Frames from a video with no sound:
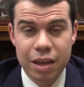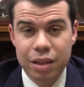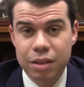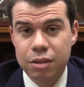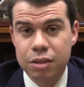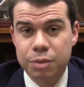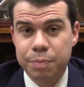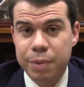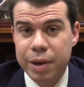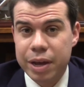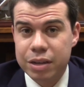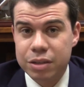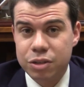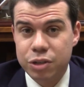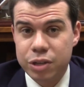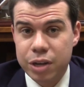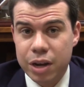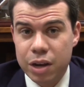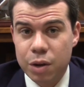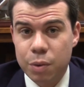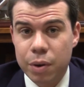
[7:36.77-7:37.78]
This past
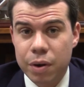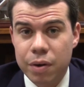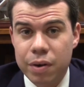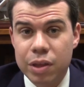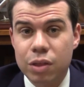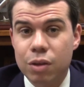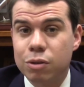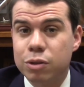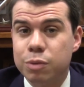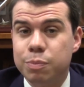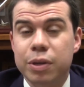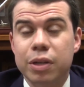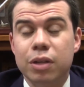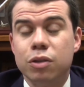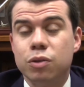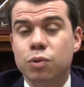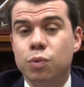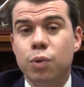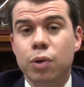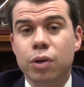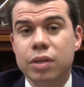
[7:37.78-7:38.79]
January, those
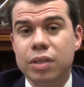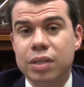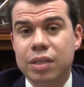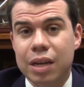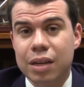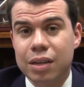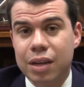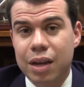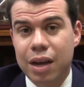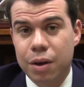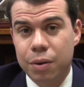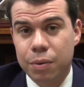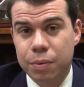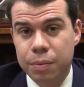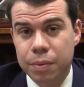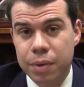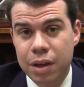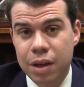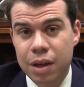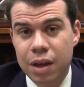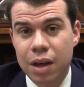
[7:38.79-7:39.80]
bills were sent out
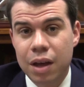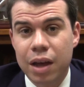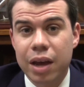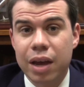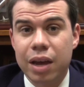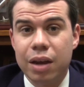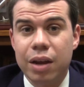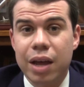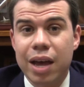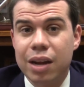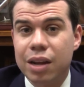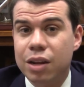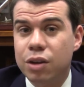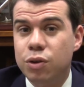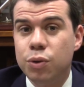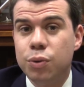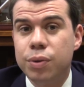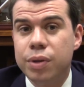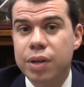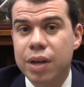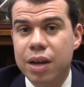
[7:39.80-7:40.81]
and had a
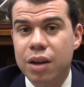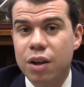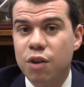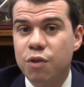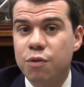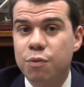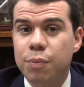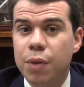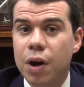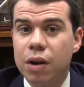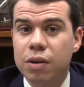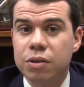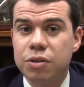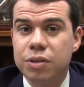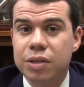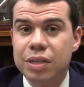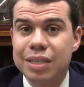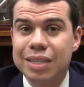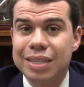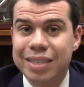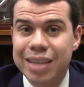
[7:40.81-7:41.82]
due date of March
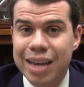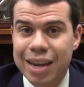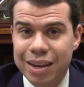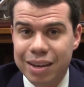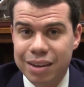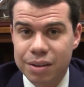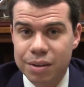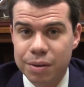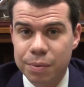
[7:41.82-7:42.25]
2nd.